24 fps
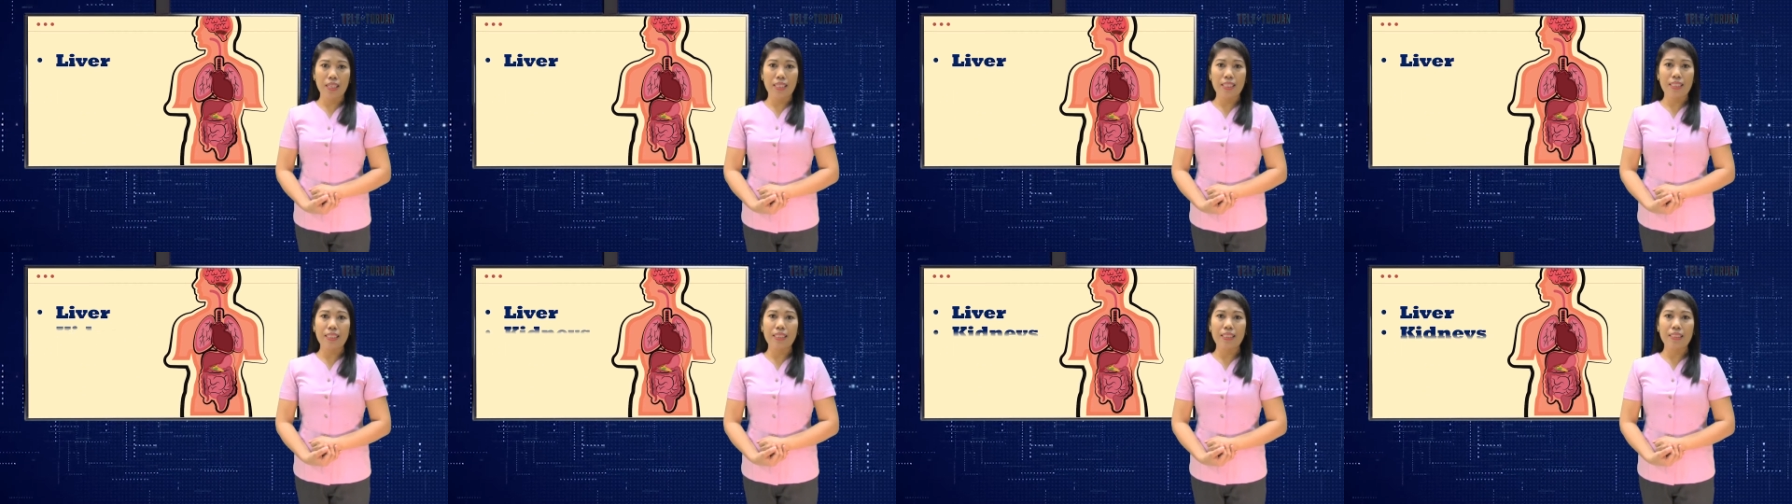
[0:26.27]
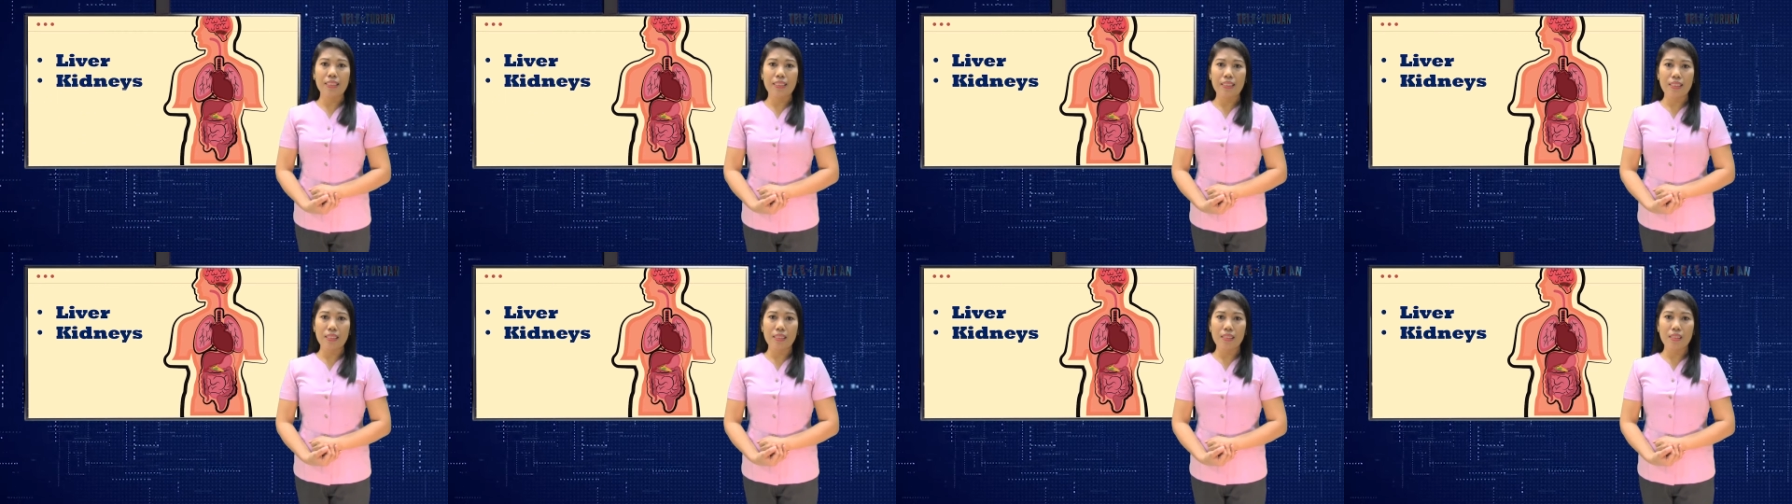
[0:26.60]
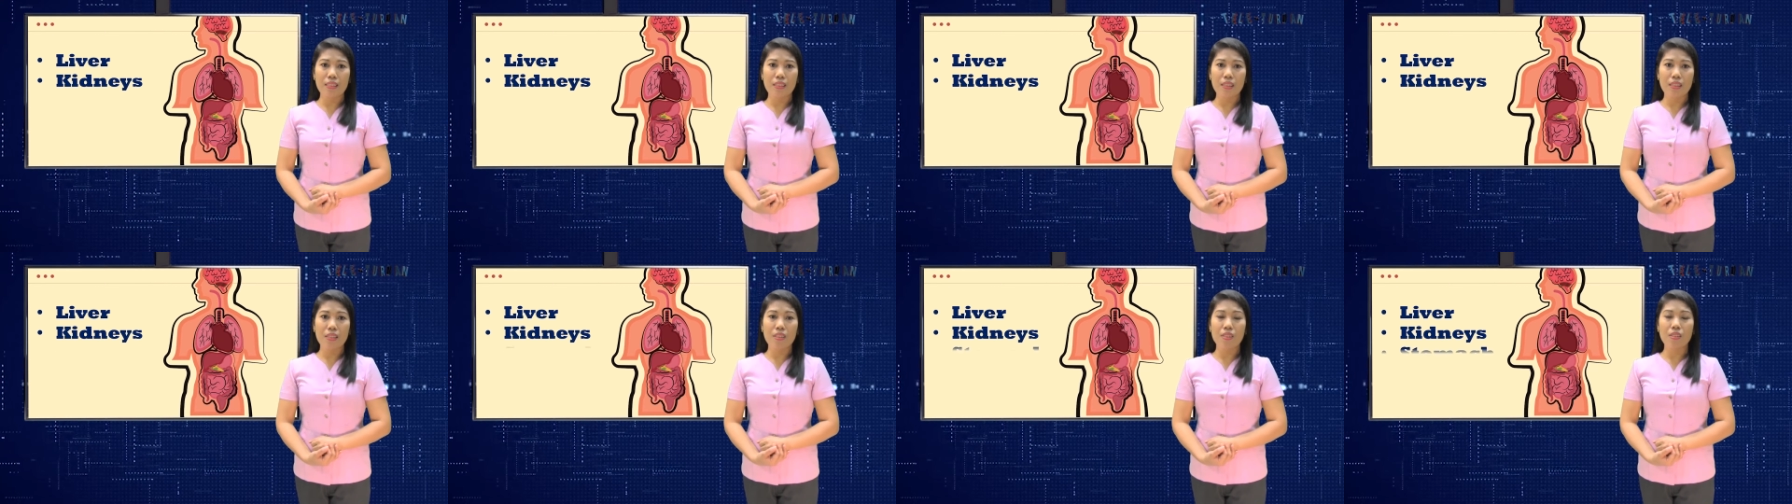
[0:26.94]

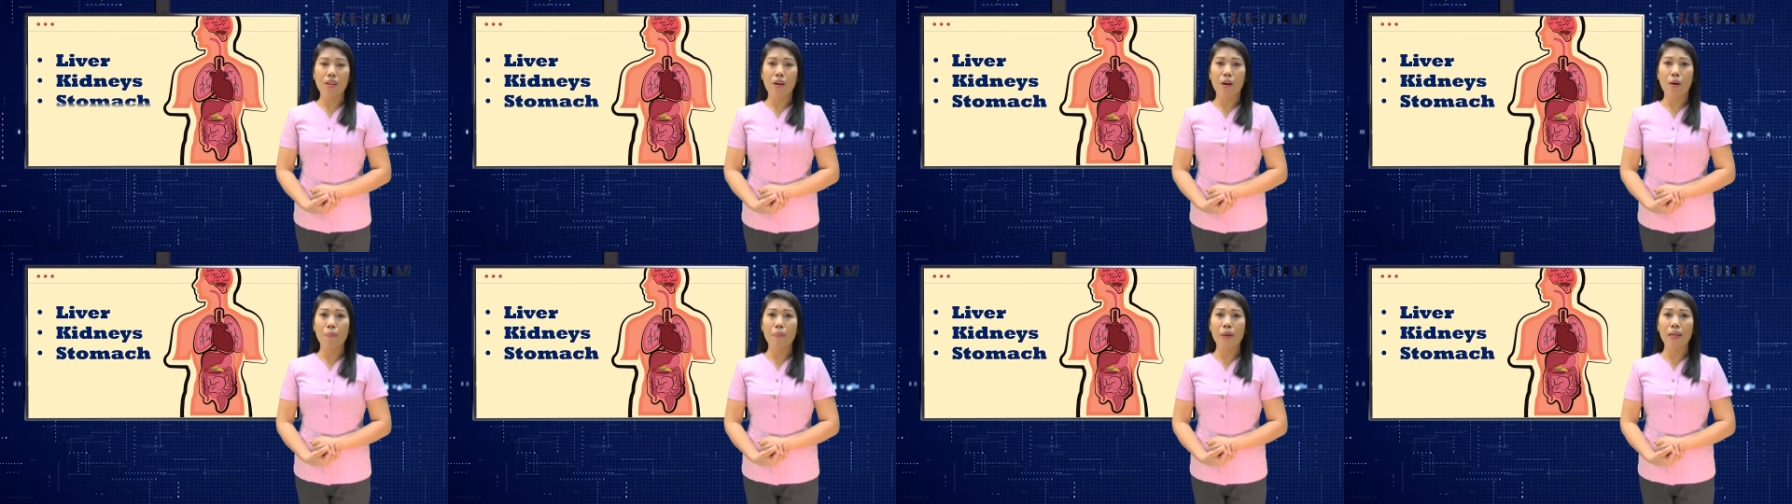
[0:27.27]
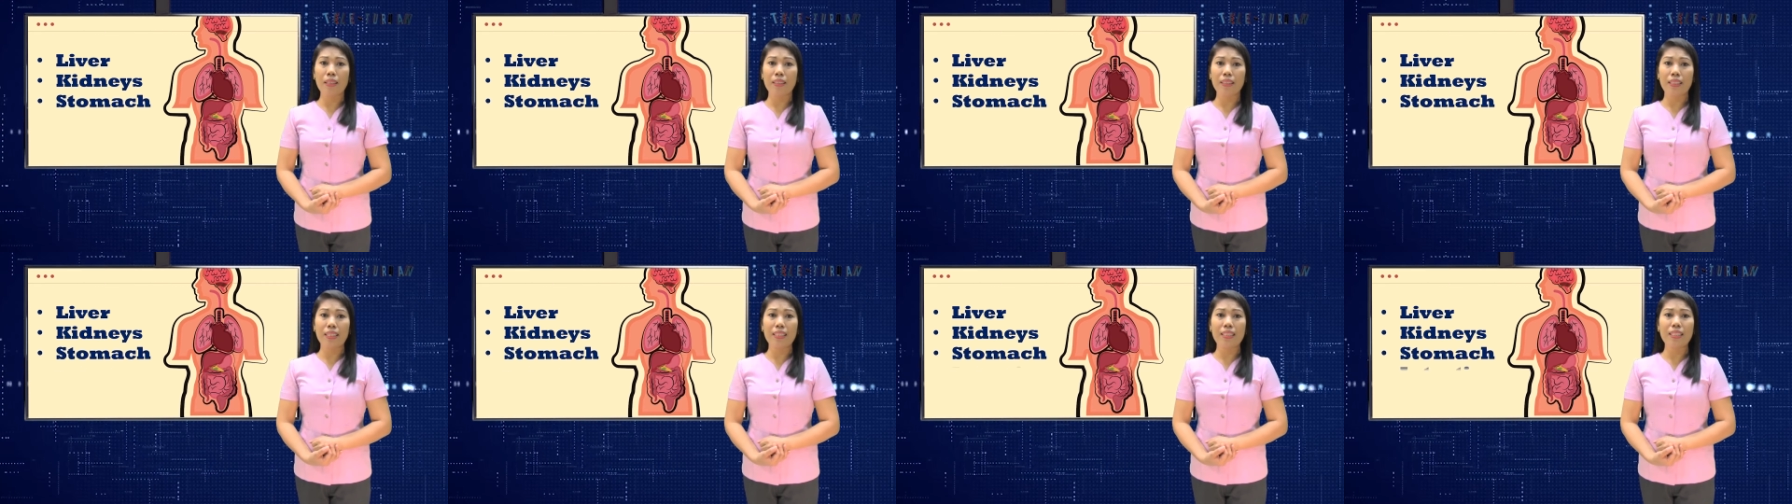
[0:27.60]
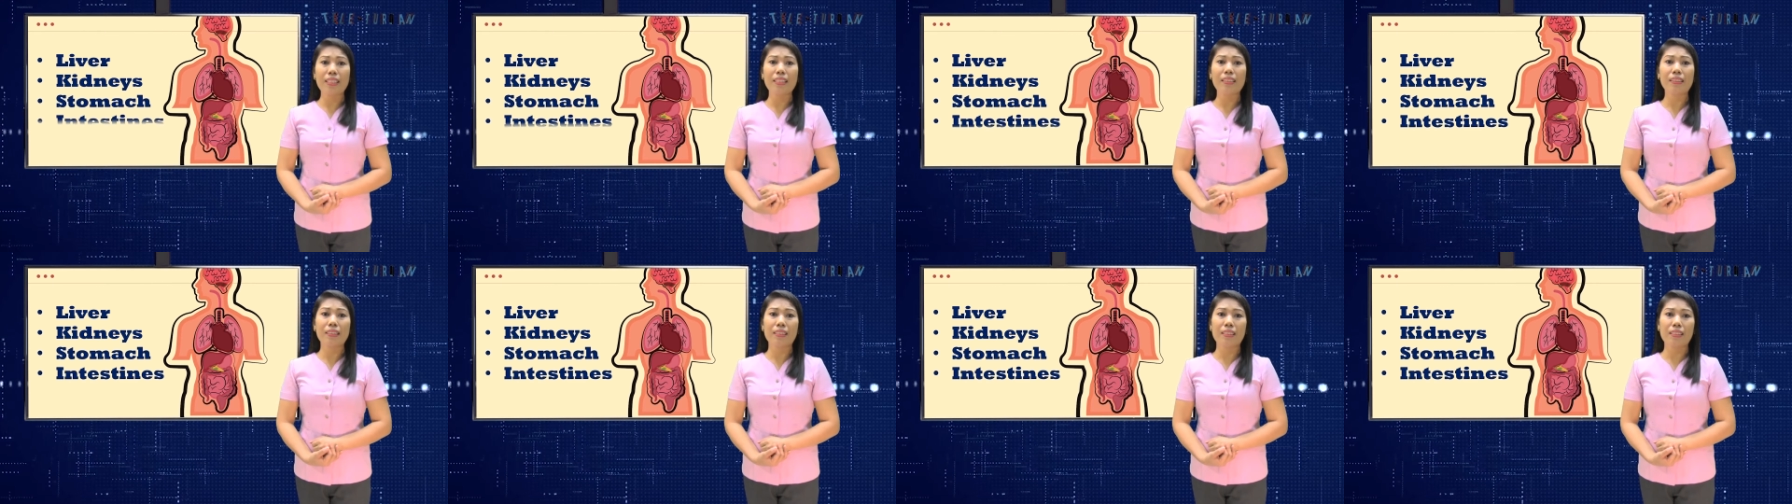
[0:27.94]
kidneys, stomach, and
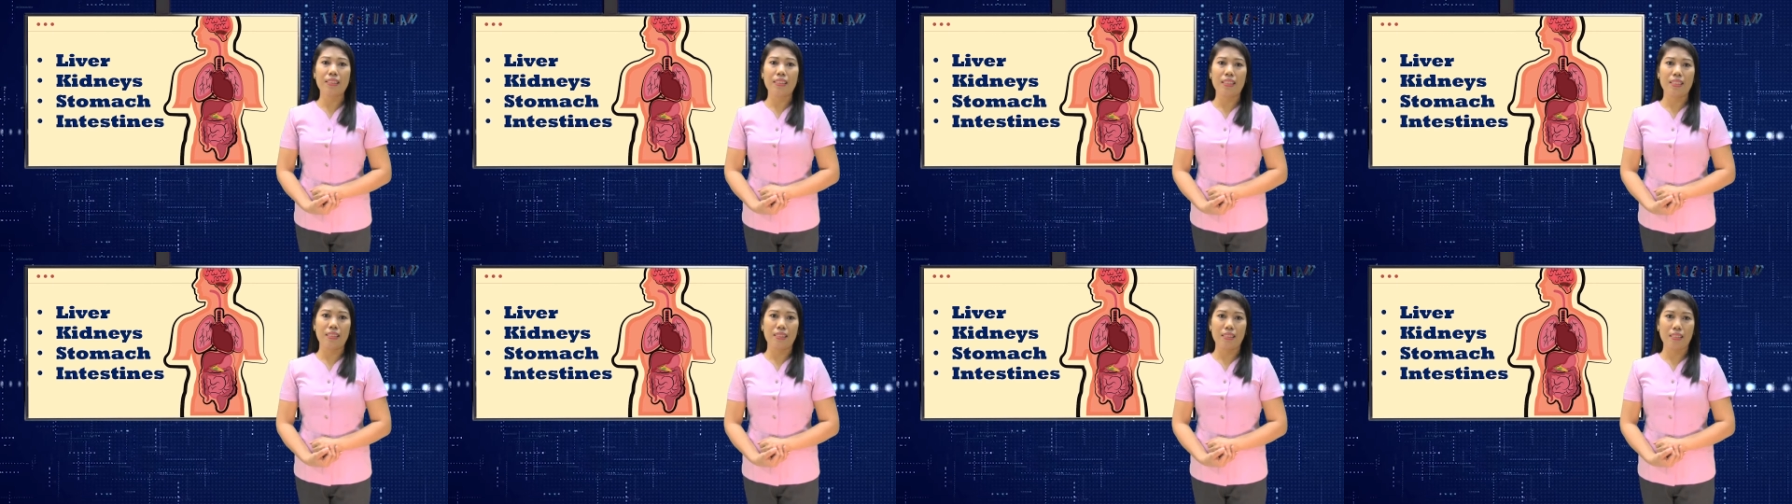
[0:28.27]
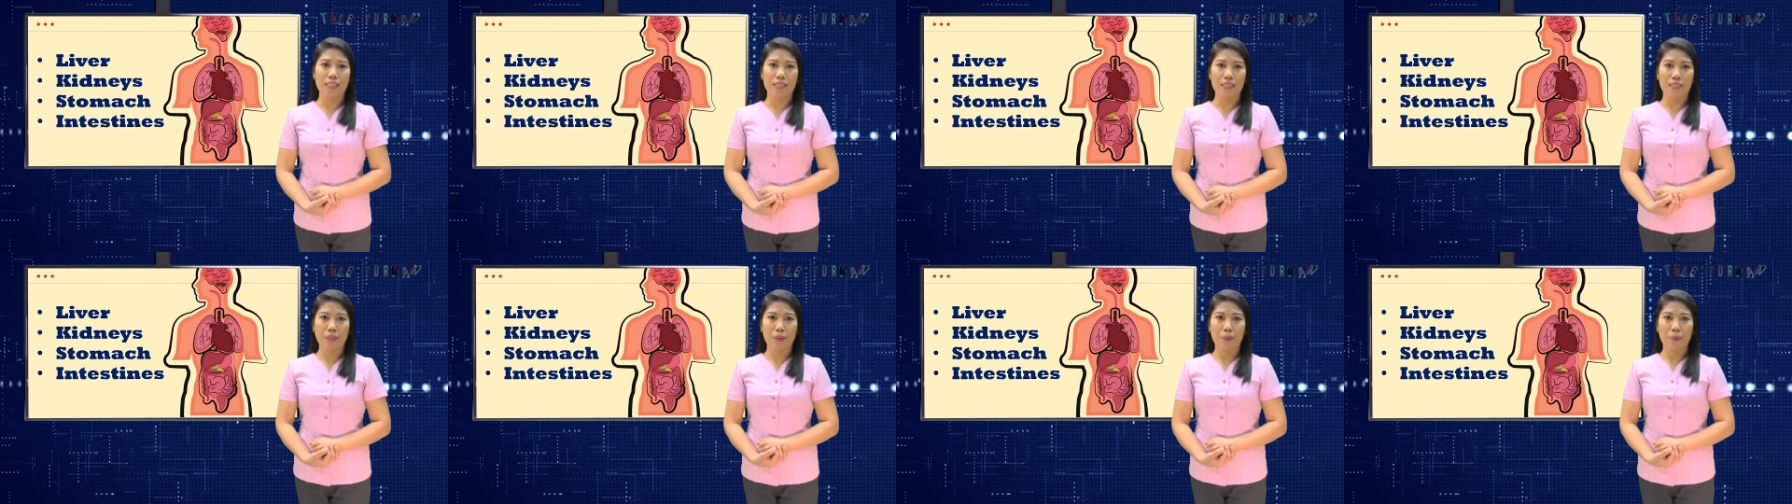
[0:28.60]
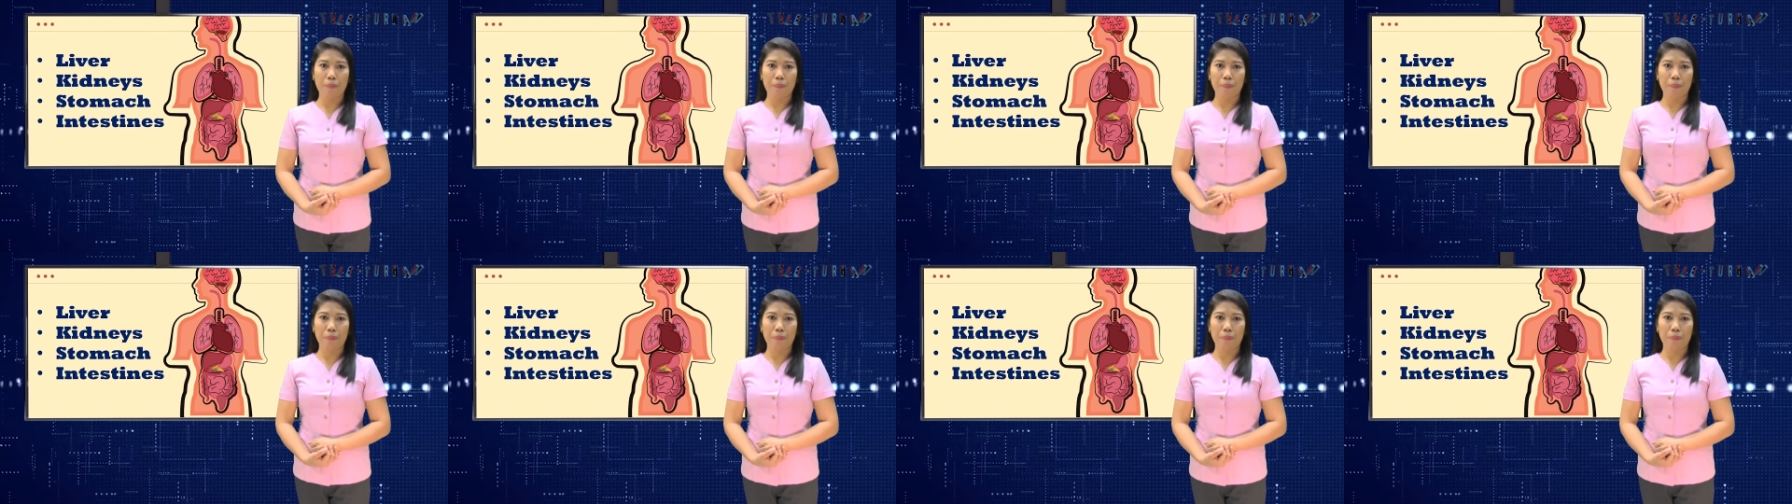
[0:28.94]
intestines.